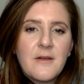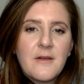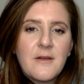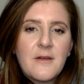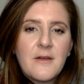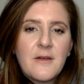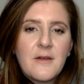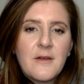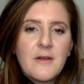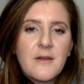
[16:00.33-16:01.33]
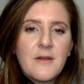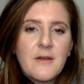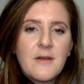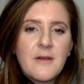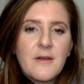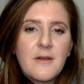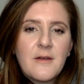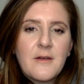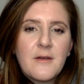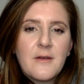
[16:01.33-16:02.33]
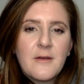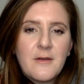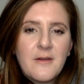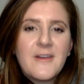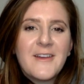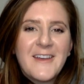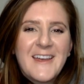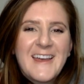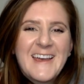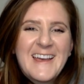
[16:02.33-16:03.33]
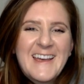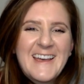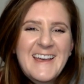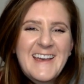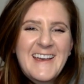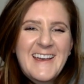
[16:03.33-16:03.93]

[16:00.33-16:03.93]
The person shown says nothing.